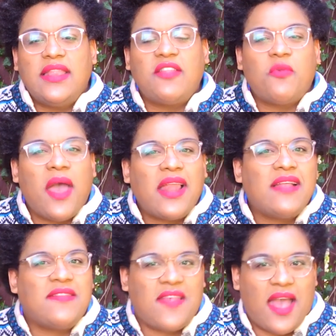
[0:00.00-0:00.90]
The
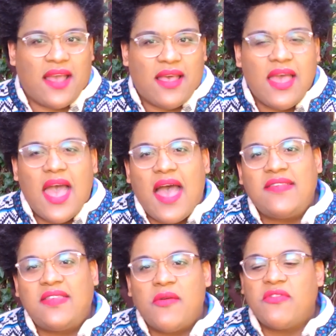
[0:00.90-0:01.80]
Twilight Saga, a
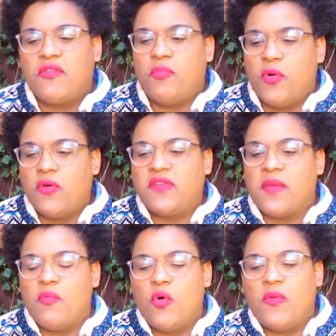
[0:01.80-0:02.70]
series of books
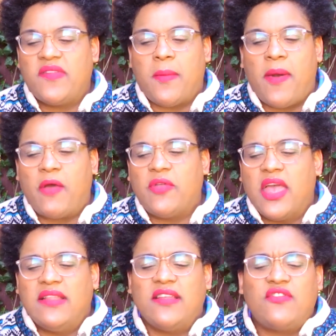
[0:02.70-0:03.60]
and movies about
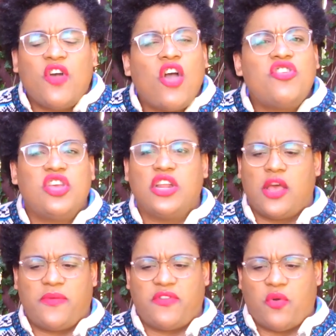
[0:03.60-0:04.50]
the touching
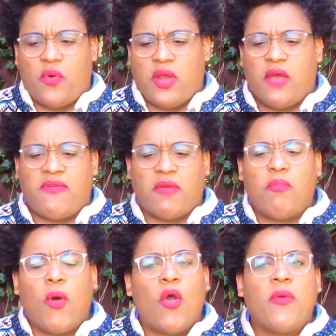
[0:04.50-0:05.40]
love story of a
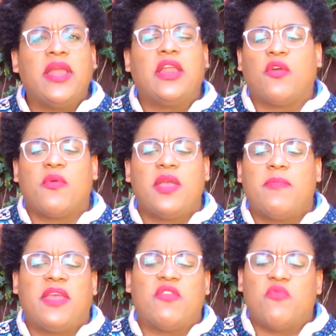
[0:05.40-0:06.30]
boring,
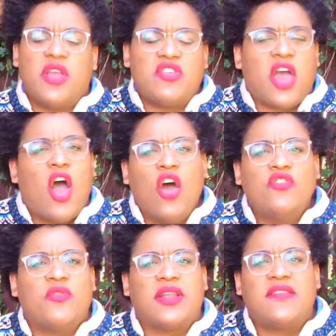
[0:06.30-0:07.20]
creepy, and rich
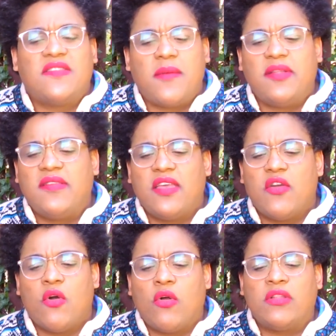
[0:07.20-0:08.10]

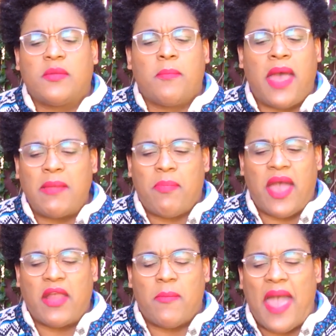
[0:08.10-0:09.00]
117-year-old
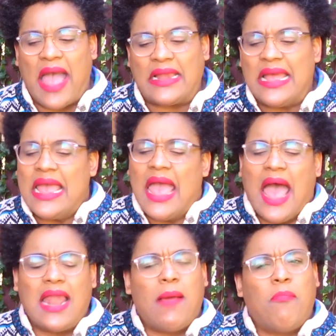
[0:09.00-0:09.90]
vampire man
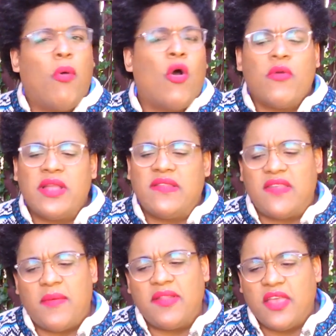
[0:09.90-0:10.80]
and a boring
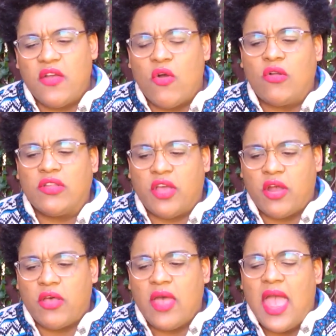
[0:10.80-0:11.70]
17-year-old
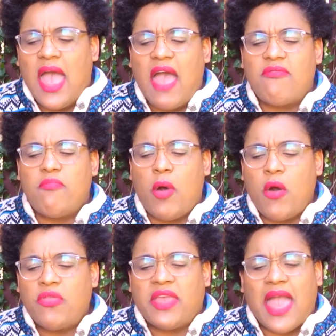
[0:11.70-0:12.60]
girl, have
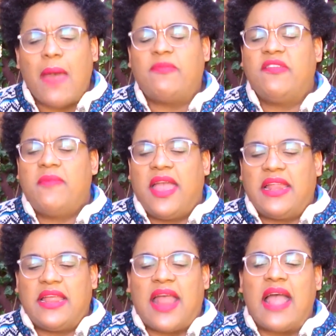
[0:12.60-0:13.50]
both
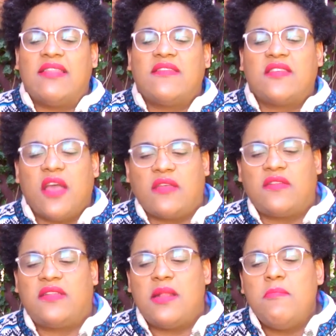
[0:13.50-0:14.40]
captivated and
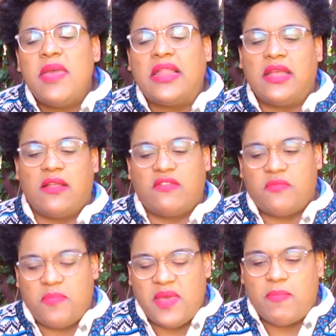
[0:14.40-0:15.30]
disgusted millions
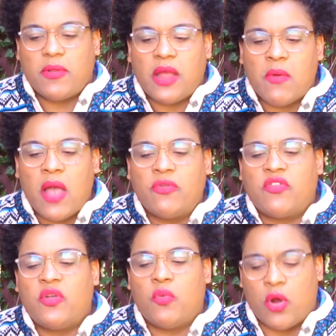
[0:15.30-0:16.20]
of people around
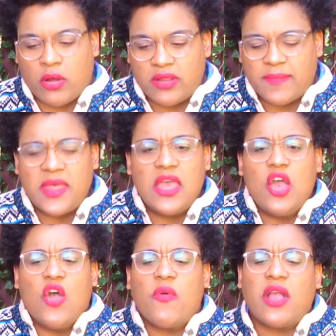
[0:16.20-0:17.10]
the world.
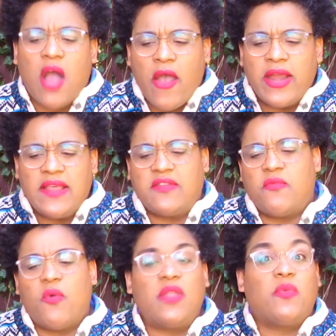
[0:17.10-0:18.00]
Regardless
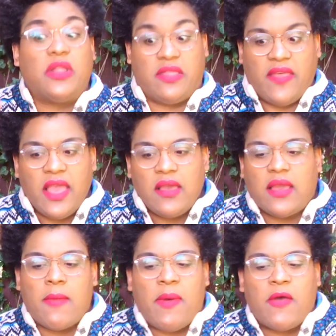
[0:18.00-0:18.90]
of what we
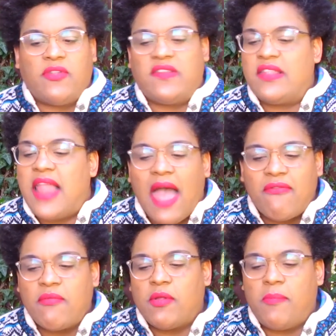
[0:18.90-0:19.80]
think about this
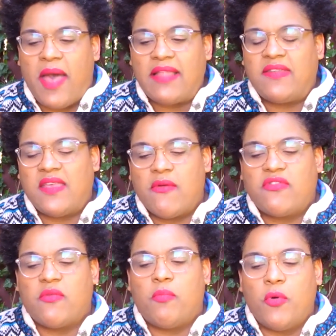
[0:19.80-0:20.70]
laughable bad
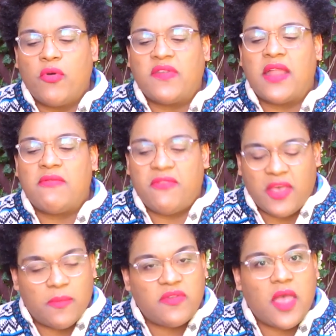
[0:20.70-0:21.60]
series of books and
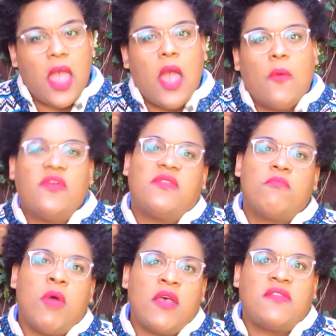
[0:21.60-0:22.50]
films, we
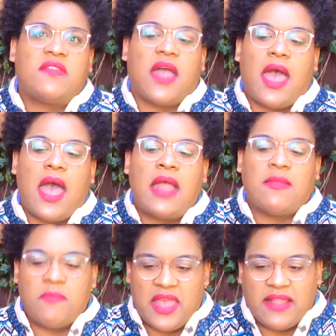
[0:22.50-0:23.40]
must
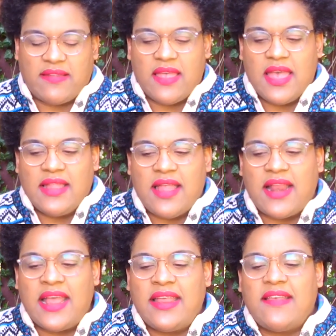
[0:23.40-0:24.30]
admit
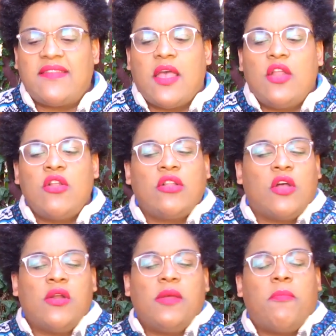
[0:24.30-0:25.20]
that it is not
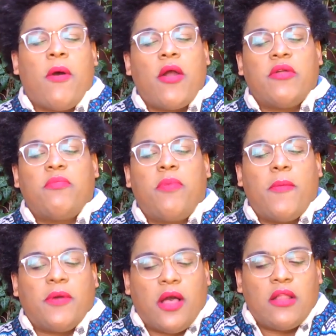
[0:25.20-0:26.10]
only part of
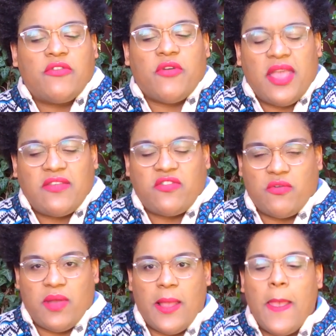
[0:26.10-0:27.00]
pop culture
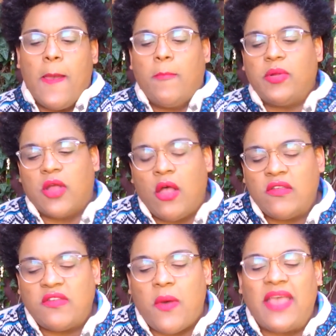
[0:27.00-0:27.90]
history, but
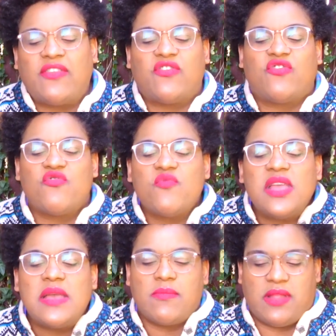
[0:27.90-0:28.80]
also
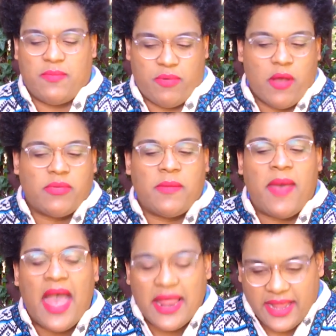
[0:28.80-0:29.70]
extremely
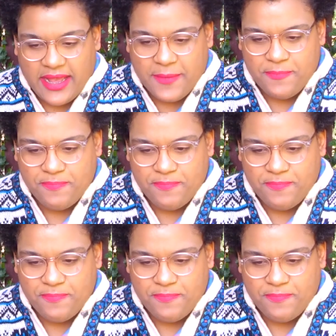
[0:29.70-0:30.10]
problematic.